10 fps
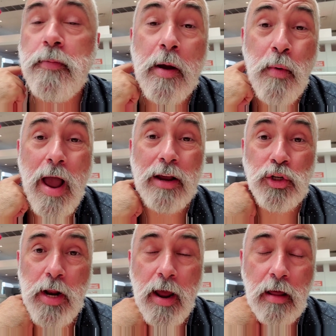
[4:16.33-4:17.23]
my
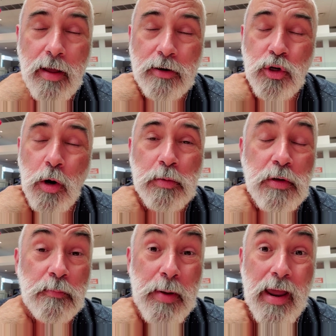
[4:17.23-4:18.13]
rationale in terms
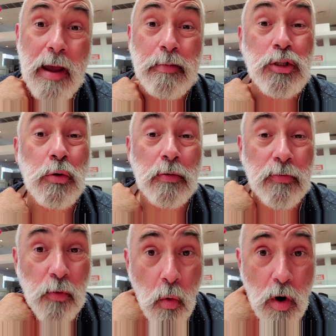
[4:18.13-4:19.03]
of being able to
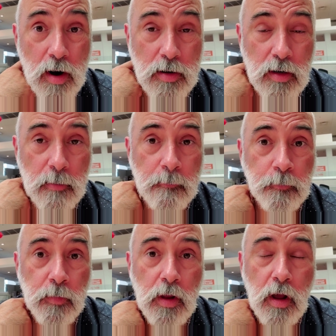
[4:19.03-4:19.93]
afford
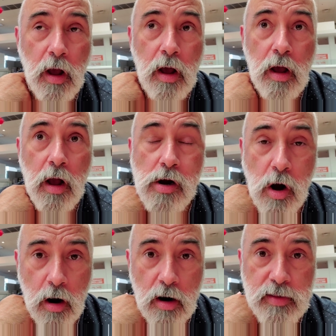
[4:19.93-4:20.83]
a
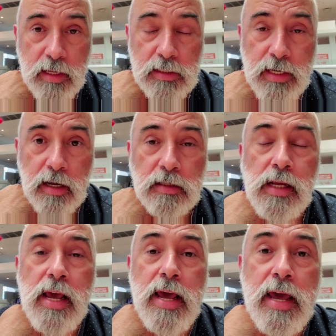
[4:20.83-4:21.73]
car these days
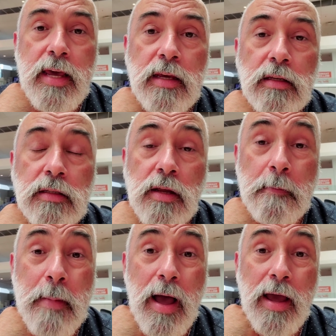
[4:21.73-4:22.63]
is
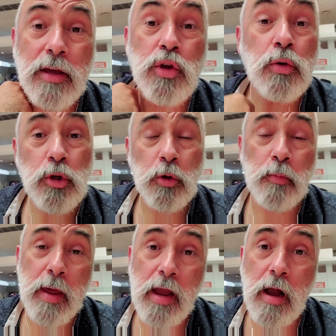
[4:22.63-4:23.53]
my
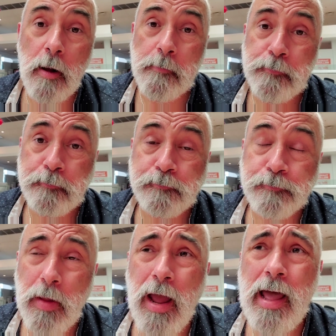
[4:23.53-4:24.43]
YouTube income.
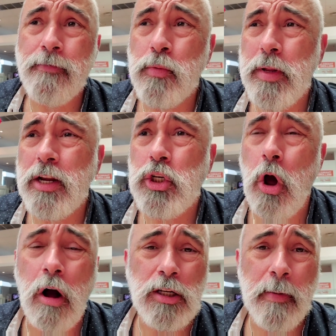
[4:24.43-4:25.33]
I haven't really
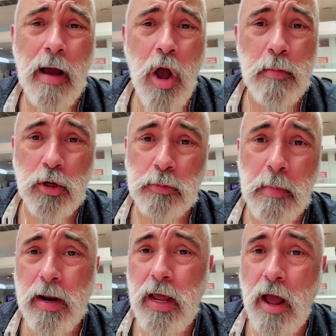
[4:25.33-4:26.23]
talked about how much
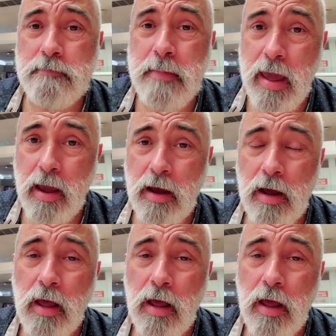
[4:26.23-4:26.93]
money I make